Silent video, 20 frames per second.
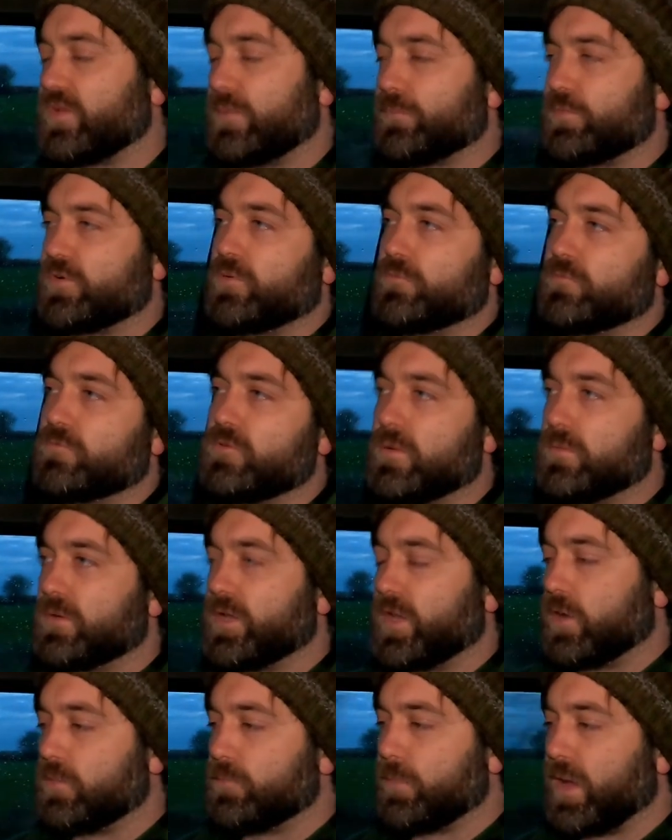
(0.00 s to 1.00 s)
temperature,
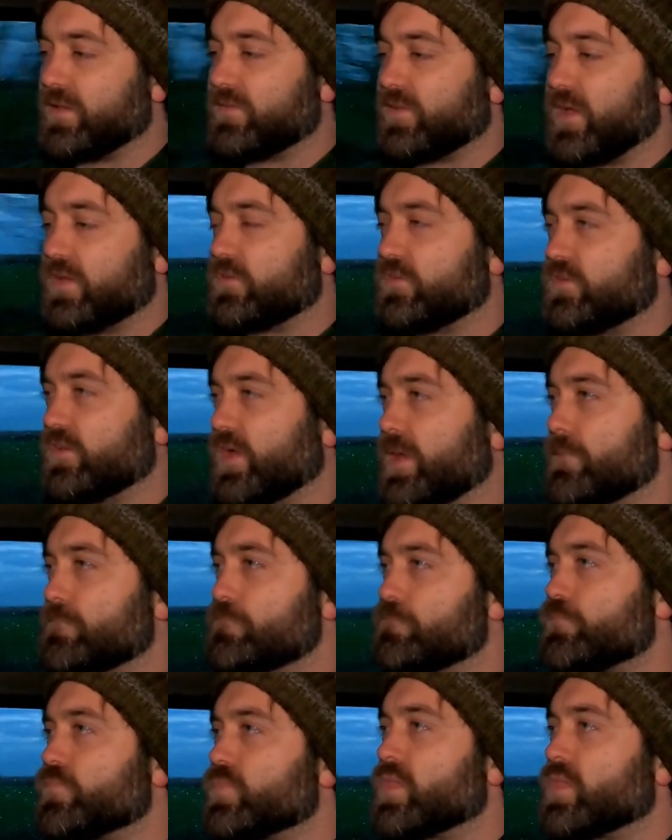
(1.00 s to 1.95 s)
you know, maintains the same.